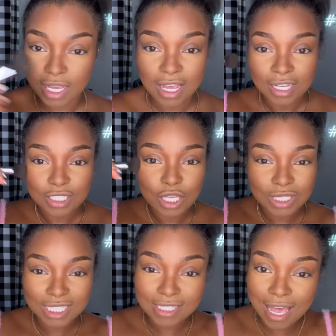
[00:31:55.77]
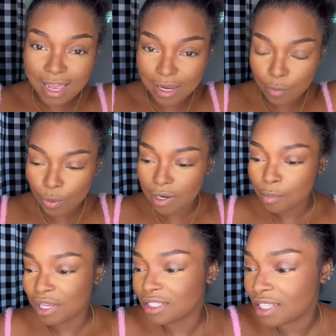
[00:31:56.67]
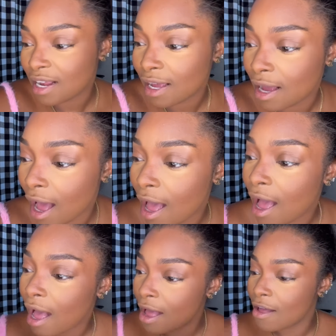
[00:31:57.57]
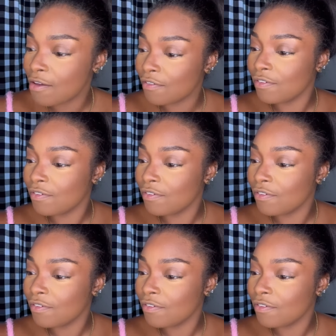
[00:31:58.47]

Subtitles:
So since I am wearing pink today, I have